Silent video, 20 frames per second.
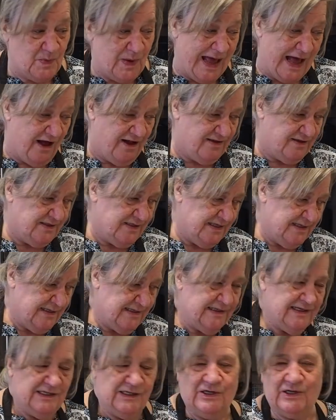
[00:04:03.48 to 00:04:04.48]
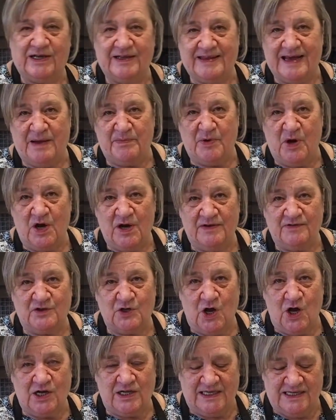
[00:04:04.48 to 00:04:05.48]
well, look at that pot of
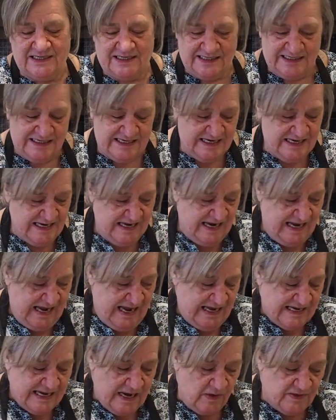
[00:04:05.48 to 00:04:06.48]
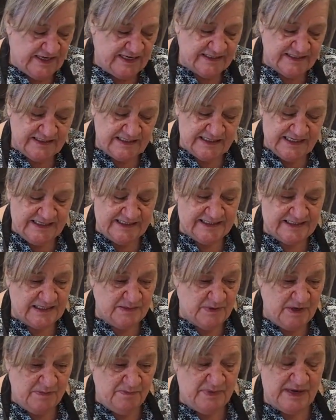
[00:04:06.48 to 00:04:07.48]
chocolate. Now this needs to
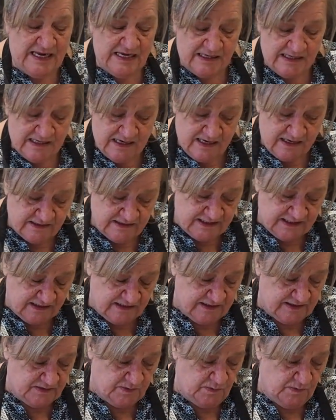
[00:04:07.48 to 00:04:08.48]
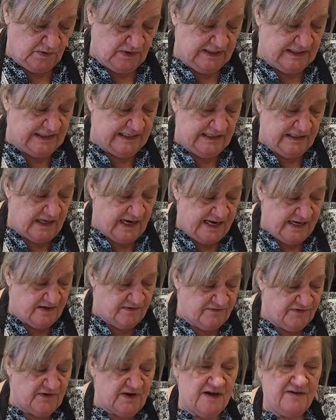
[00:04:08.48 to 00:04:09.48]
be beaten until it's really light and
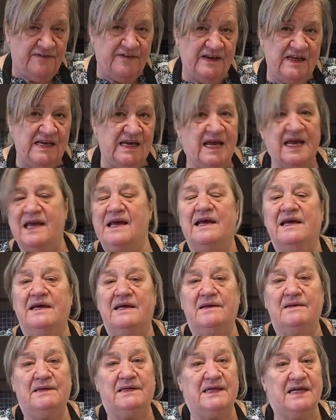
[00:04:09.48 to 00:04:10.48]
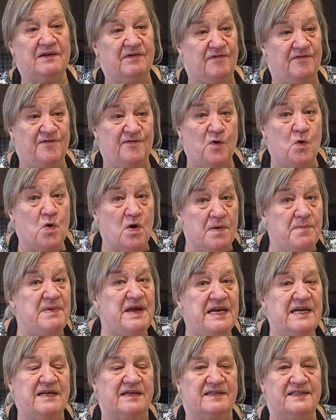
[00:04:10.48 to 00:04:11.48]
fluffy, and like 4
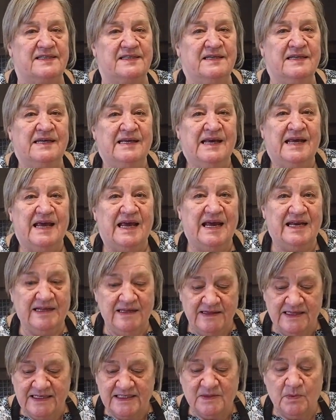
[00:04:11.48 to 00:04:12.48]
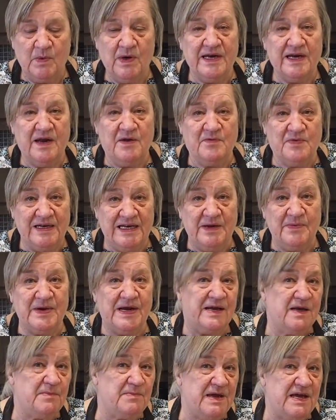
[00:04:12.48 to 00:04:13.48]
minutes. And in this one, I really
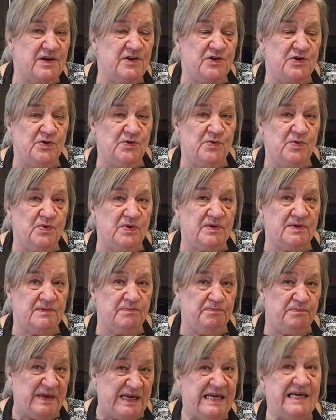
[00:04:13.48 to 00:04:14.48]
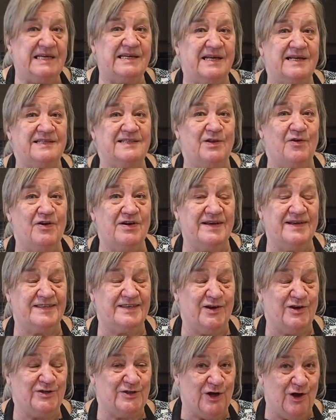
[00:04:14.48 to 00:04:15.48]
recommend you beat as long as
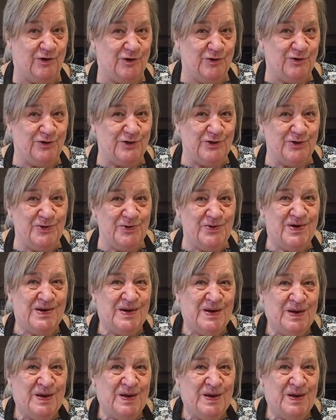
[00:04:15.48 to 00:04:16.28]
I tell you to,